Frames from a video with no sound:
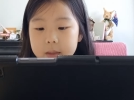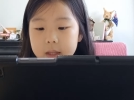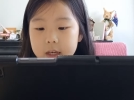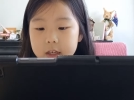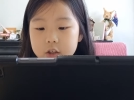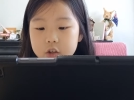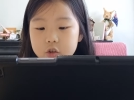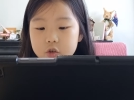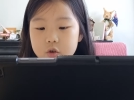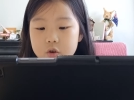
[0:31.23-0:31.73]
they
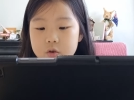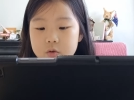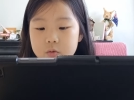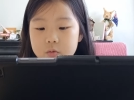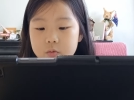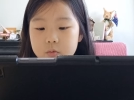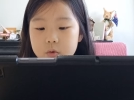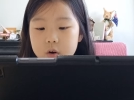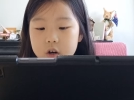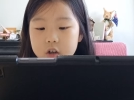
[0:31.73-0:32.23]

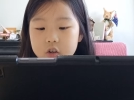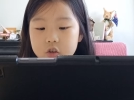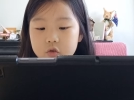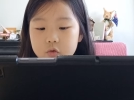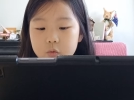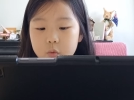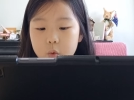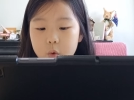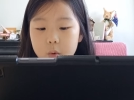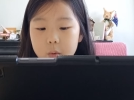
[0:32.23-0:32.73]
soon rushed
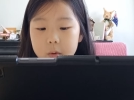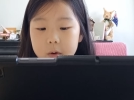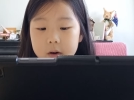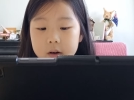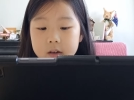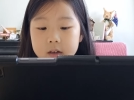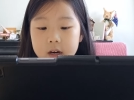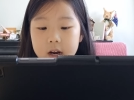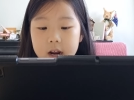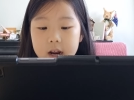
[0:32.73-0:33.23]

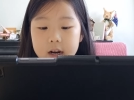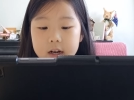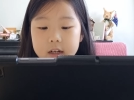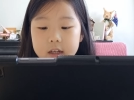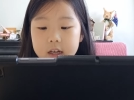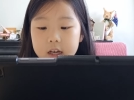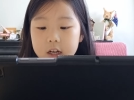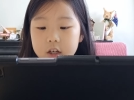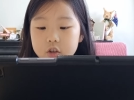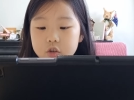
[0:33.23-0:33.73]
forward and
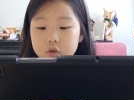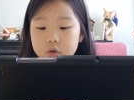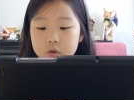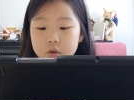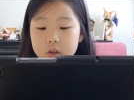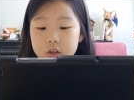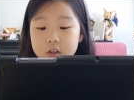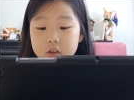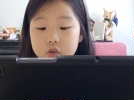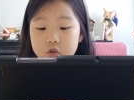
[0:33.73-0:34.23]

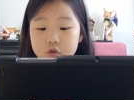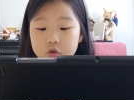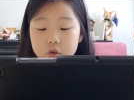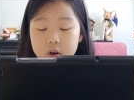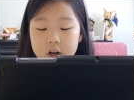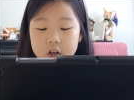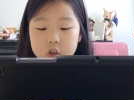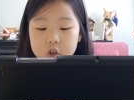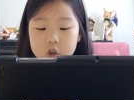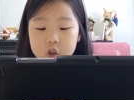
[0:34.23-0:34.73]
casually
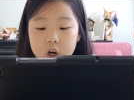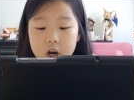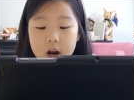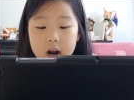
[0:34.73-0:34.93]
stretched